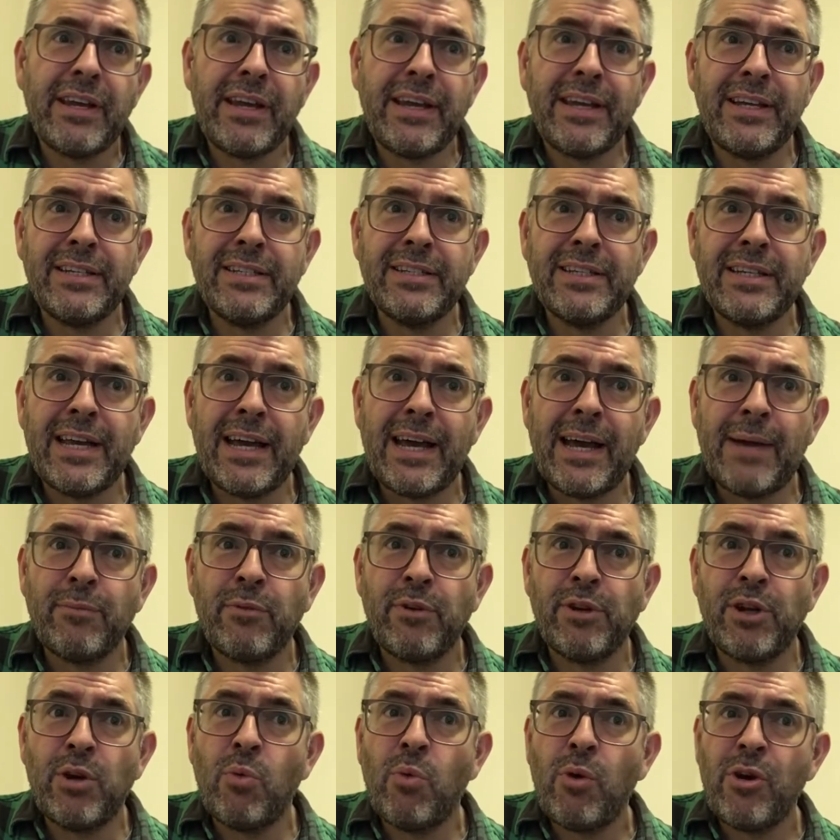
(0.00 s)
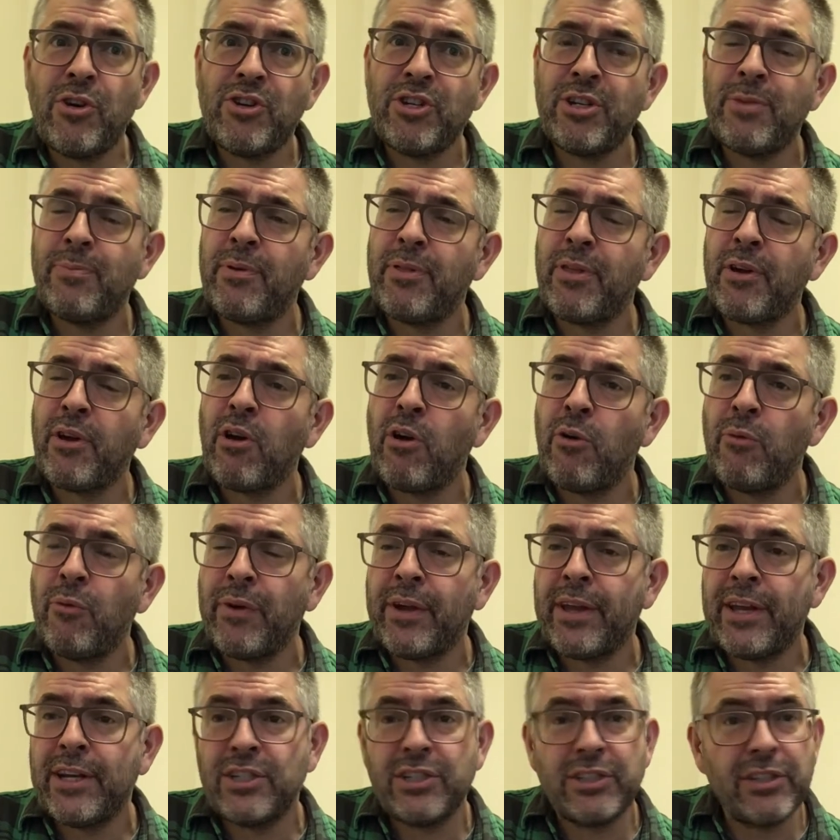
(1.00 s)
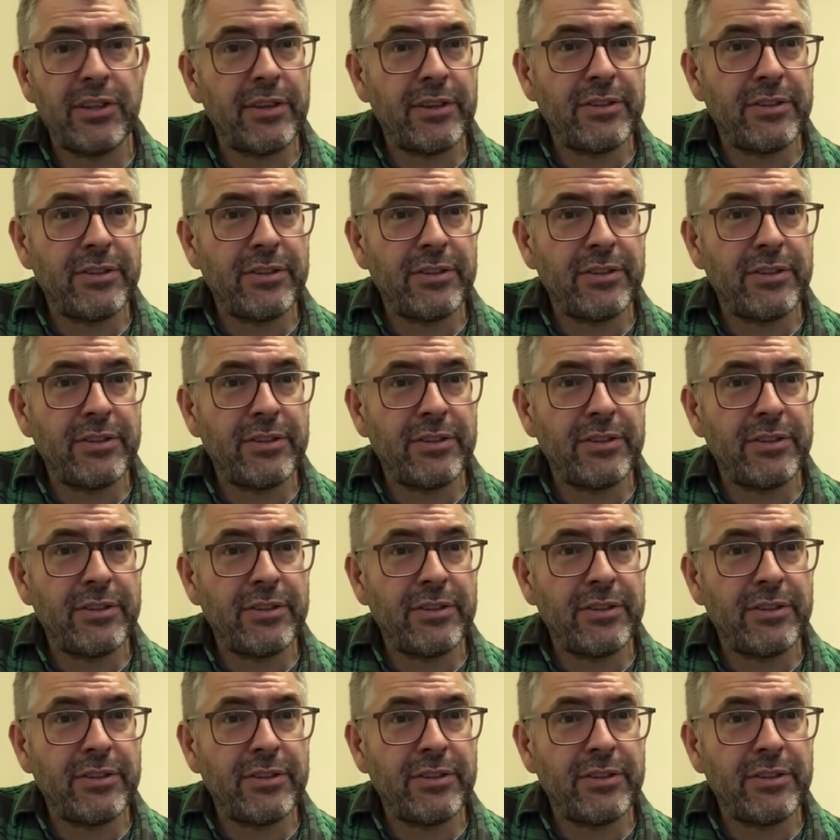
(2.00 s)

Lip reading: in I'm going to worship at the congregation